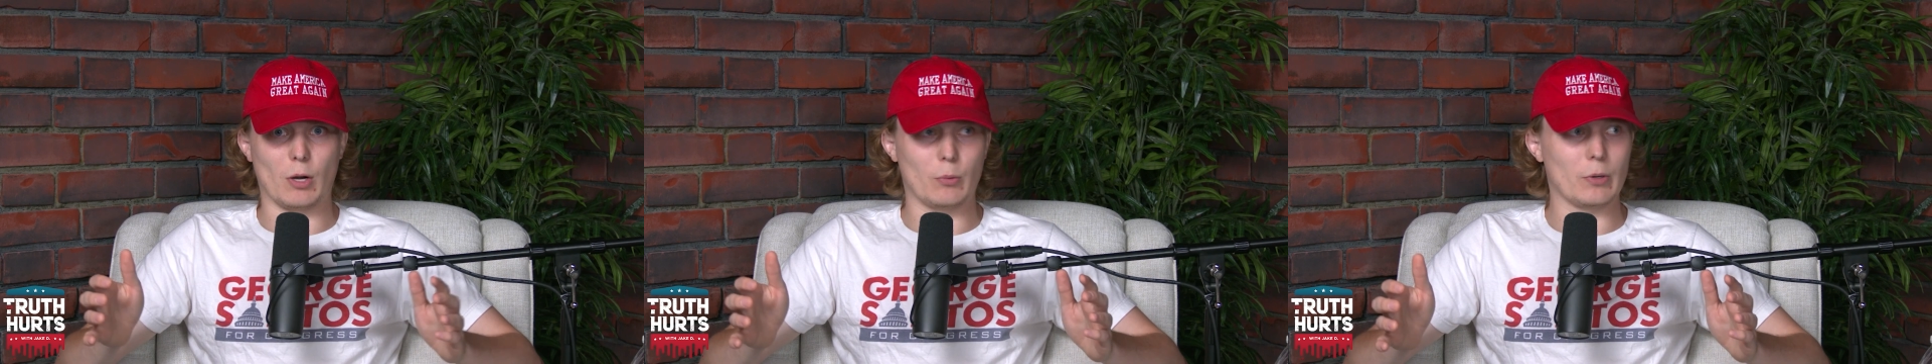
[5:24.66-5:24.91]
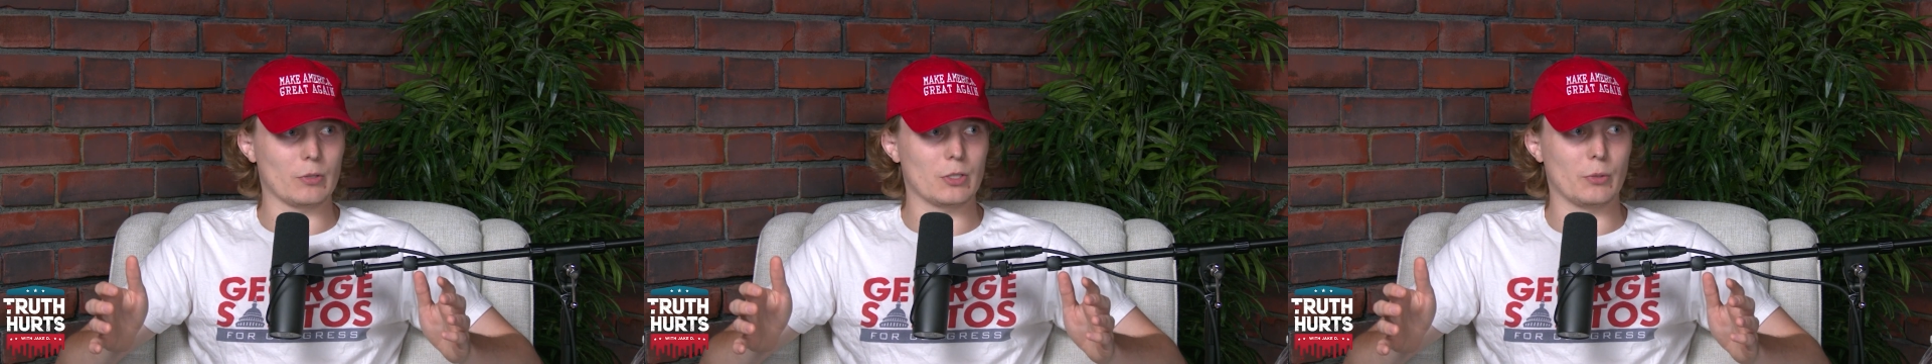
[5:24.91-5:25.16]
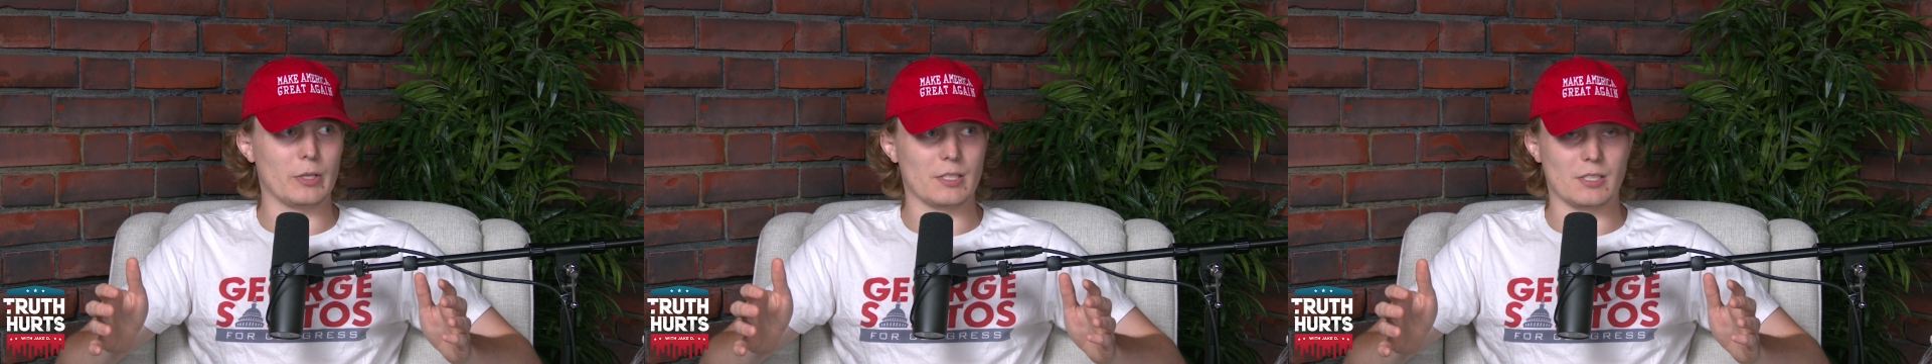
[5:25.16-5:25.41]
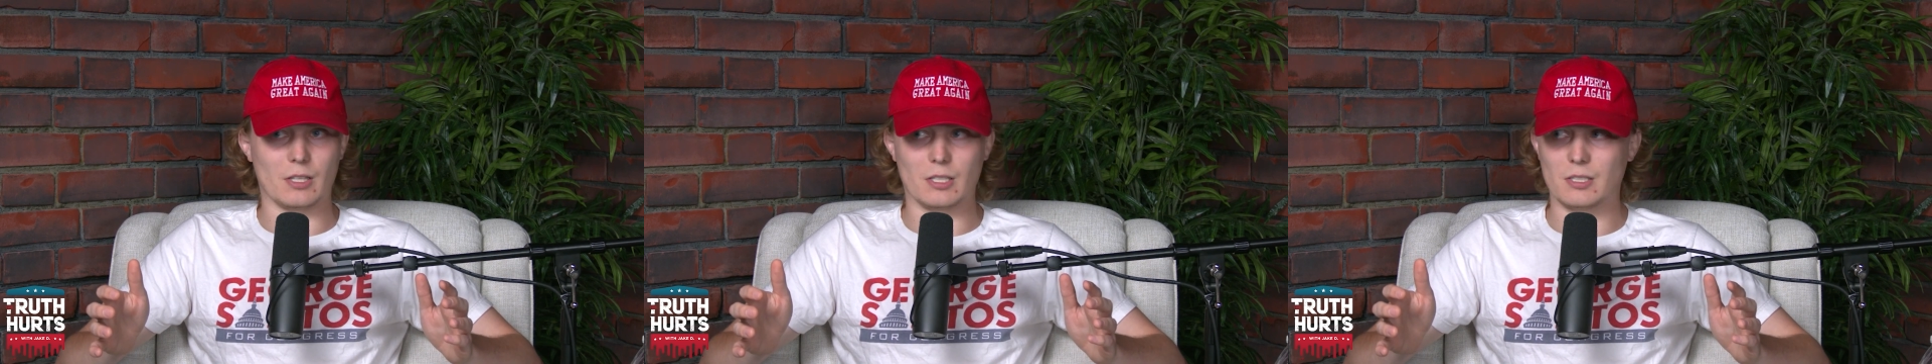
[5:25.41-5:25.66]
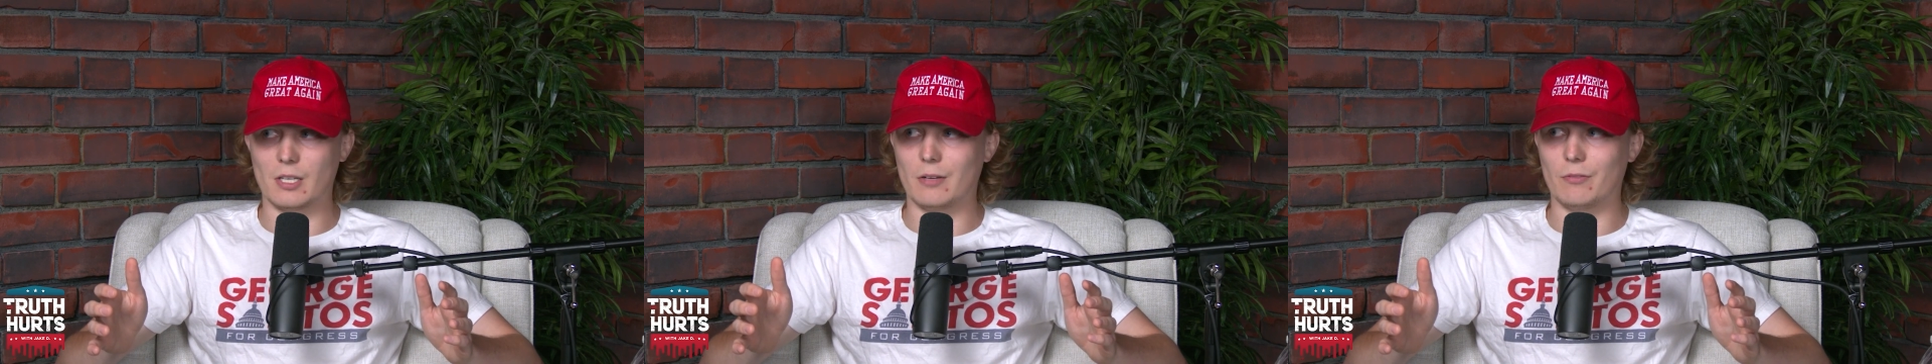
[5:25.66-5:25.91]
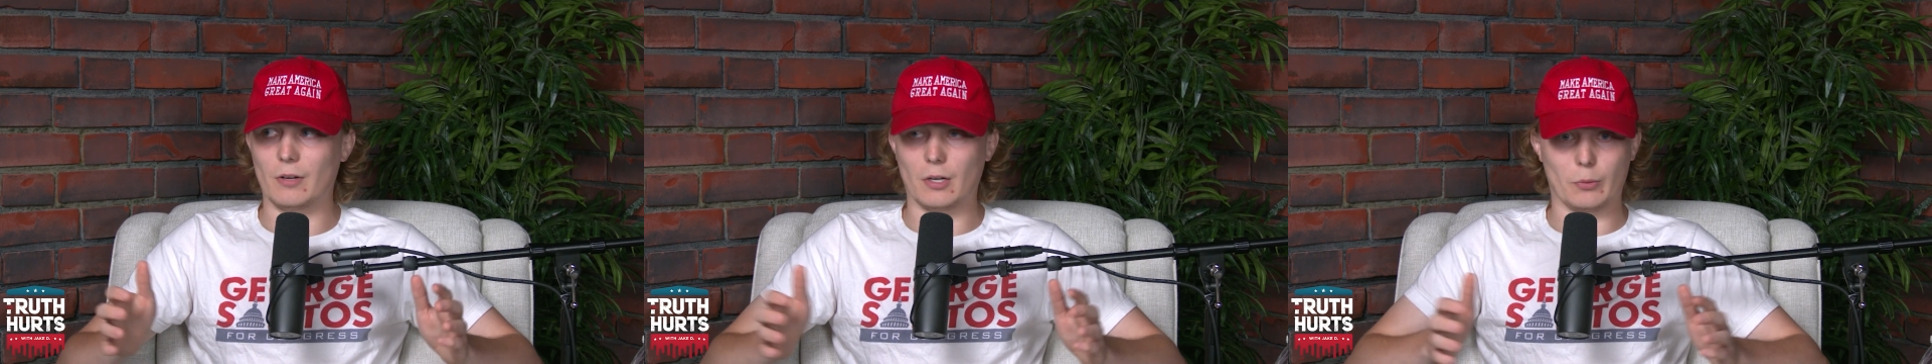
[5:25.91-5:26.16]
we were doing this at the
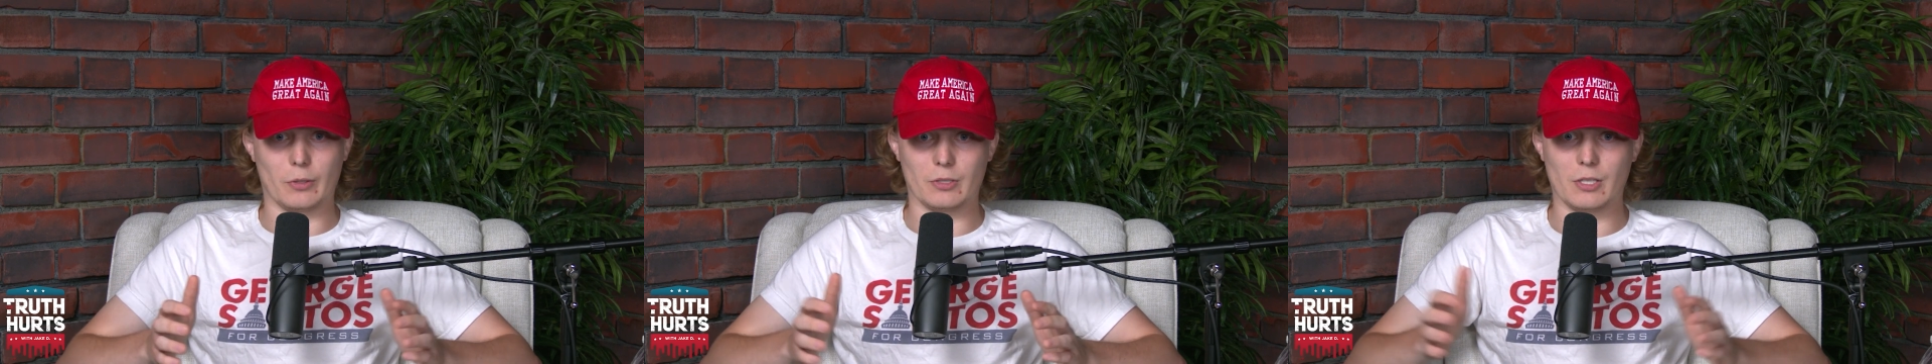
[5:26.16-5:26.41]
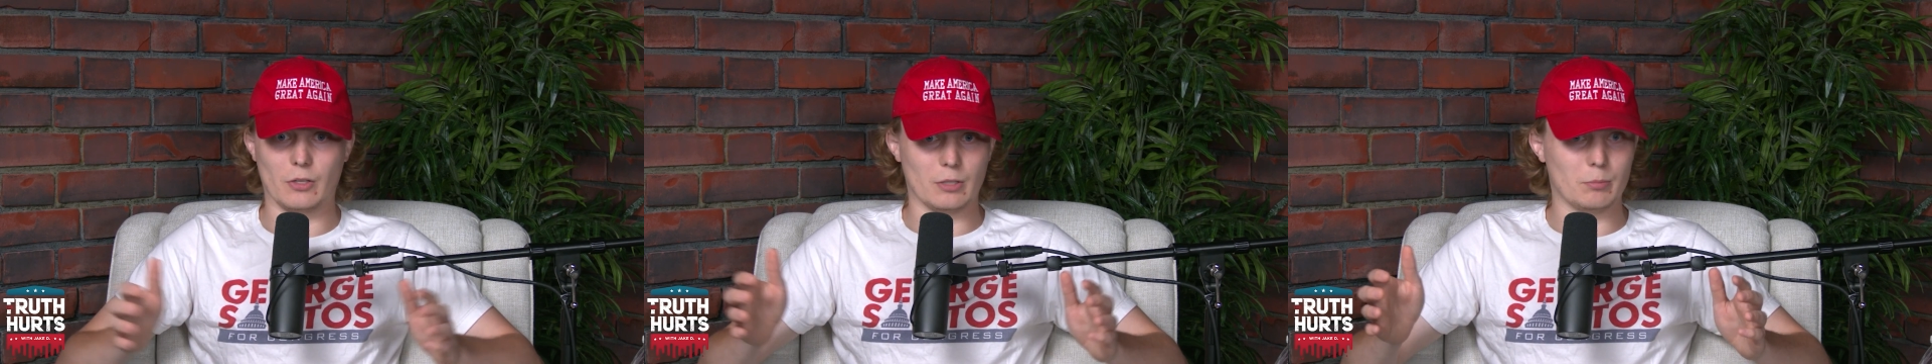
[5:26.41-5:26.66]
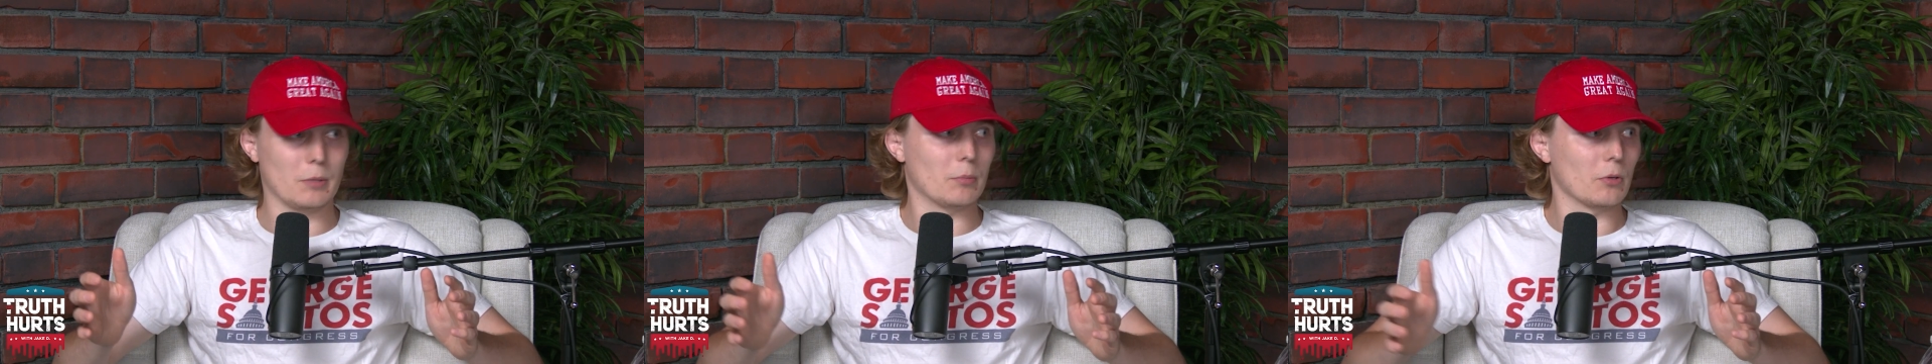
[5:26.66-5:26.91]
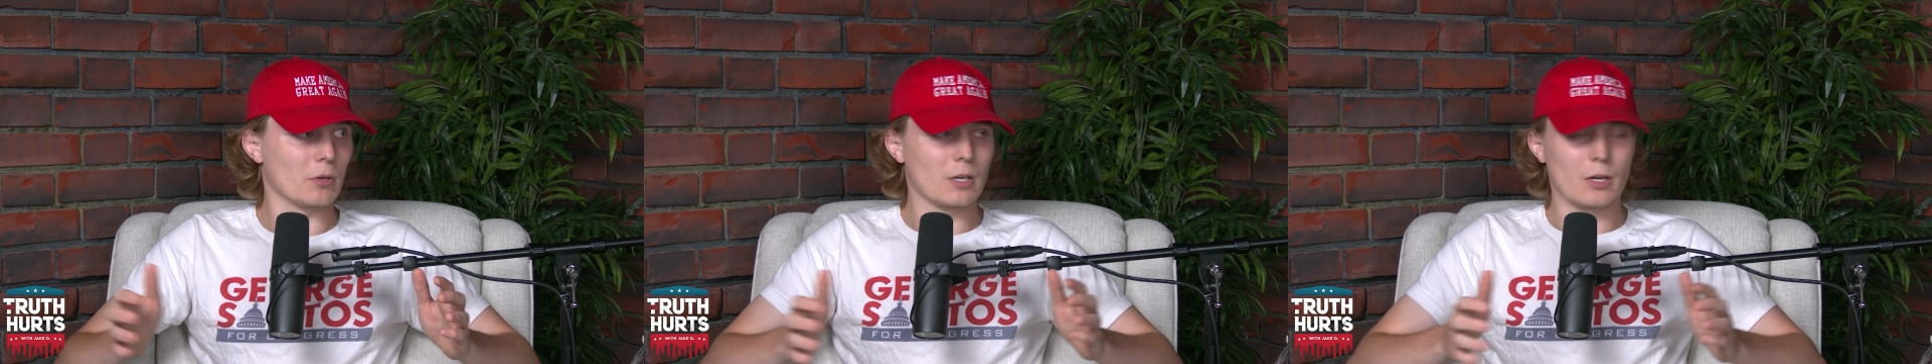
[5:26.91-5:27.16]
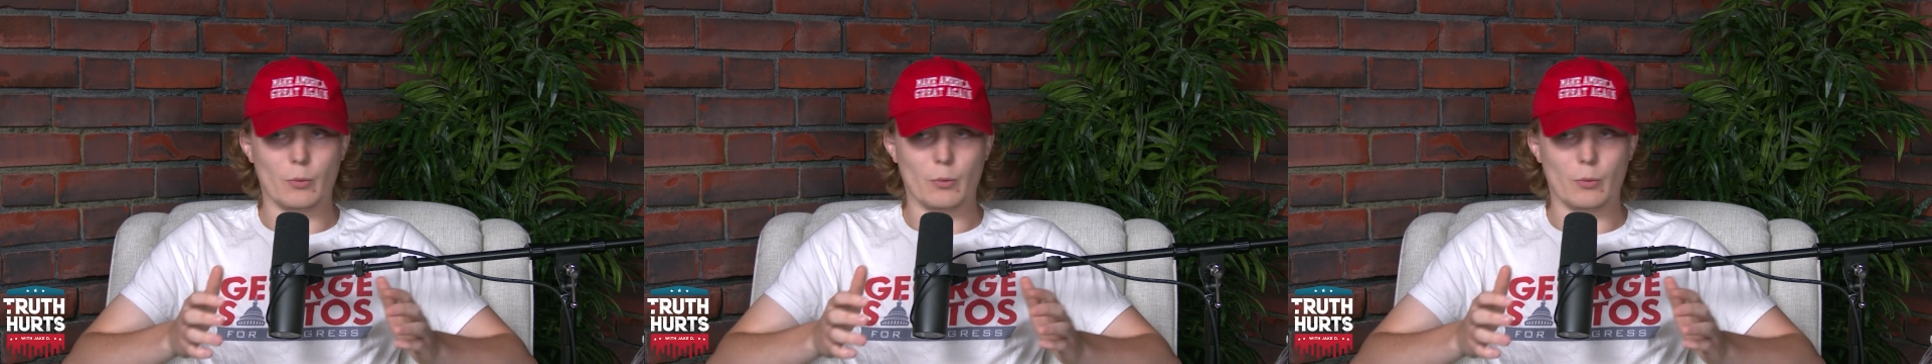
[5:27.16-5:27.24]
state fair. We were telling people